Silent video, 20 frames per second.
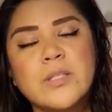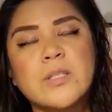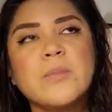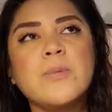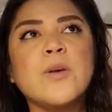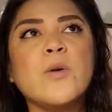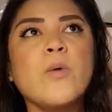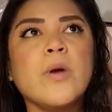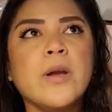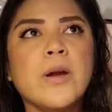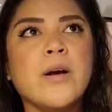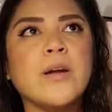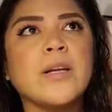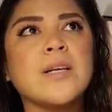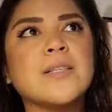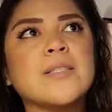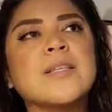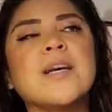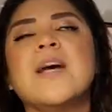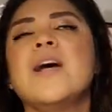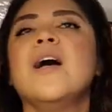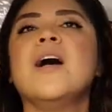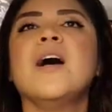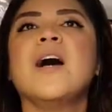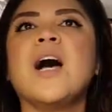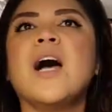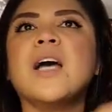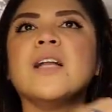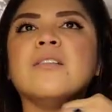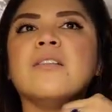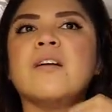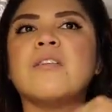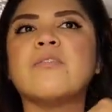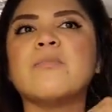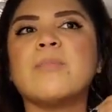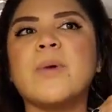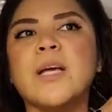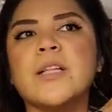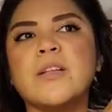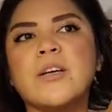To be quite honest, I love
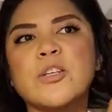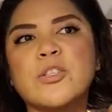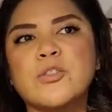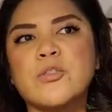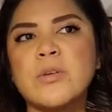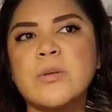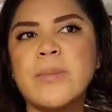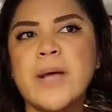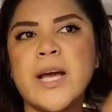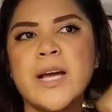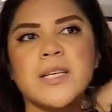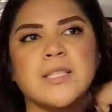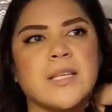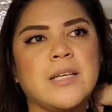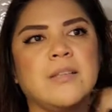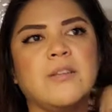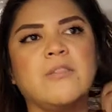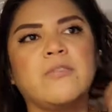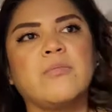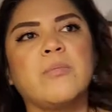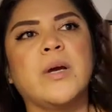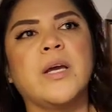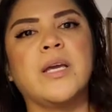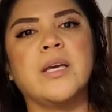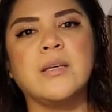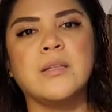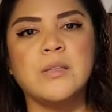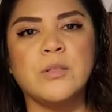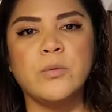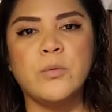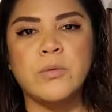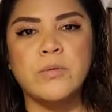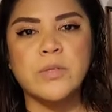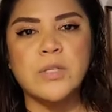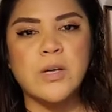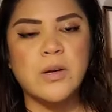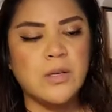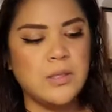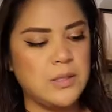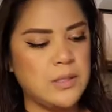my luxury bags. I love my Louis
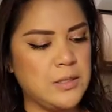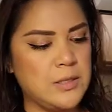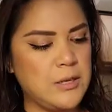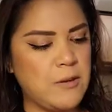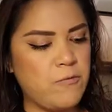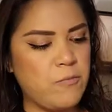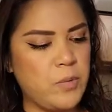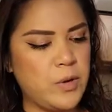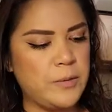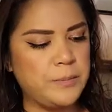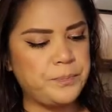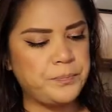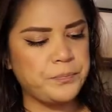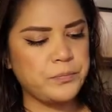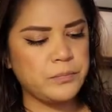Vuittons and stuff, but